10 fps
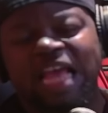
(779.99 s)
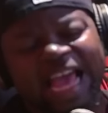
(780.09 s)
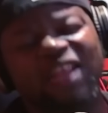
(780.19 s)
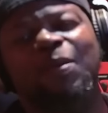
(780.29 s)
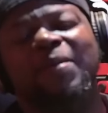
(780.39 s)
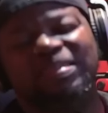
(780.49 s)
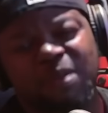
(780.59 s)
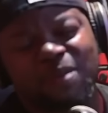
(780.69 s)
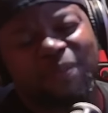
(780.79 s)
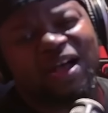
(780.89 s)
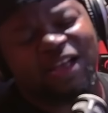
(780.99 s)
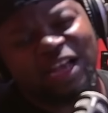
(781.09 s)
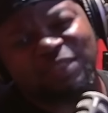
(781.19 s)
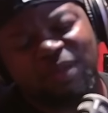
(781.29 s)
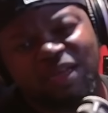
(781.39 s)
Anyway, that's a big bad
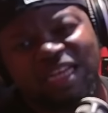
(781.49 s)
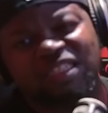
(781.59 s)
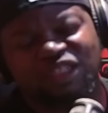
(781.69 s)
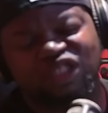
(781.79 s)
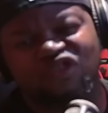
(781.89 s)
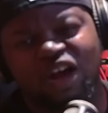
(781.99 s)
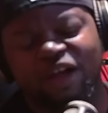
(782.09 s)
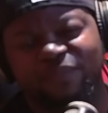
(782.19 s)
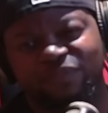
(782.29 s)
podcast, man. I should subscribe.